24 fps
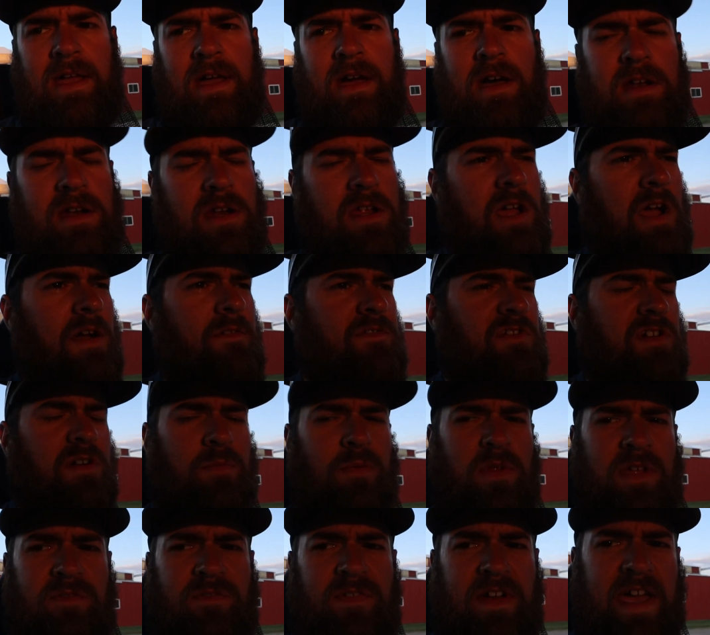
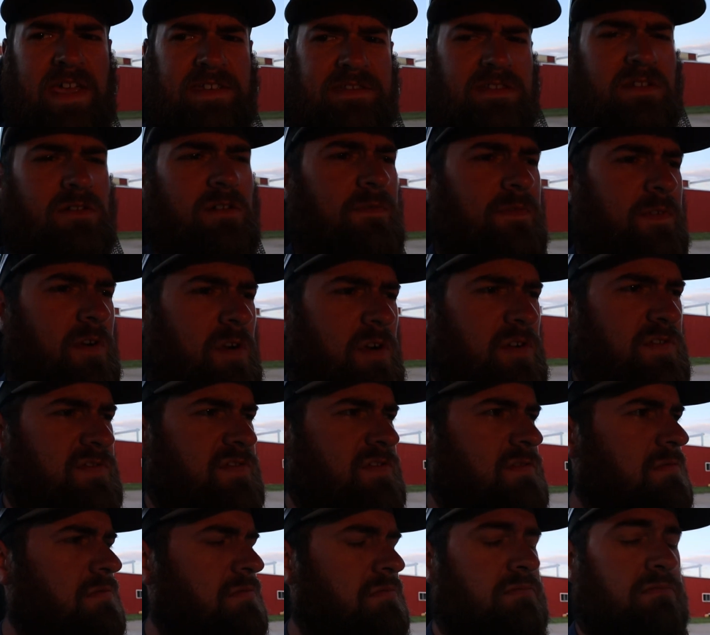uncomfortably fast in reverse.
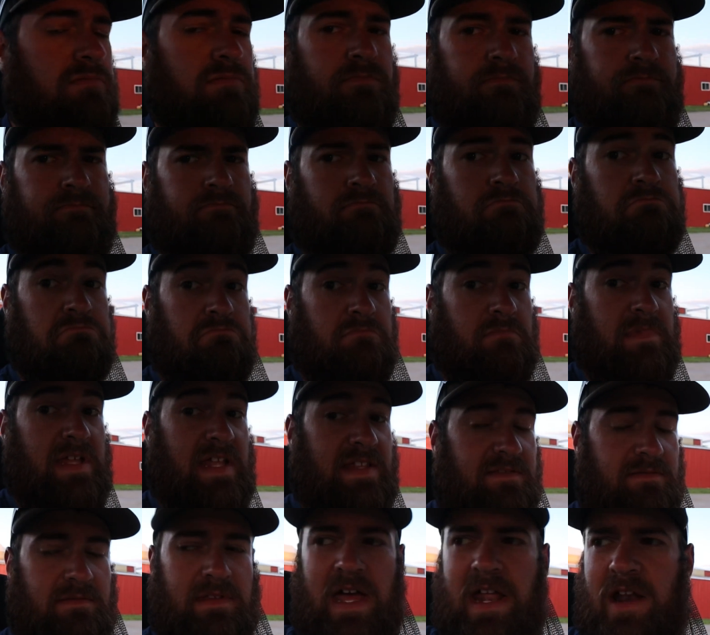
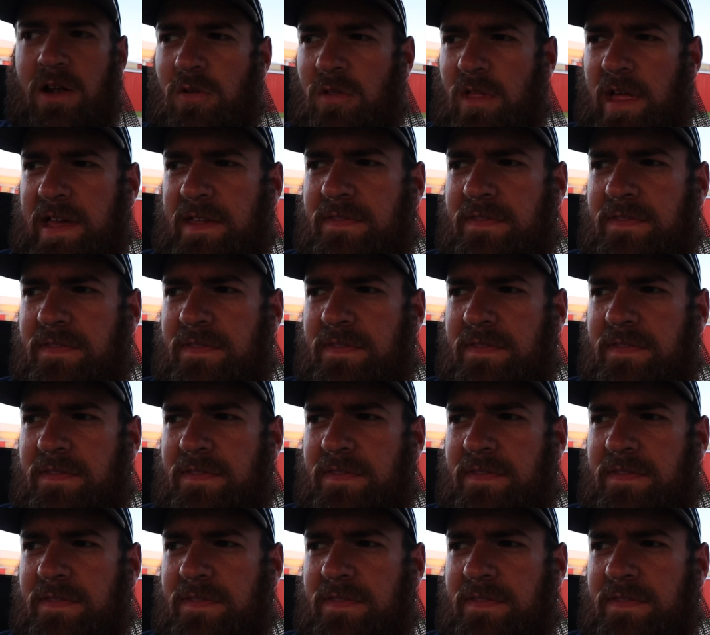I don't like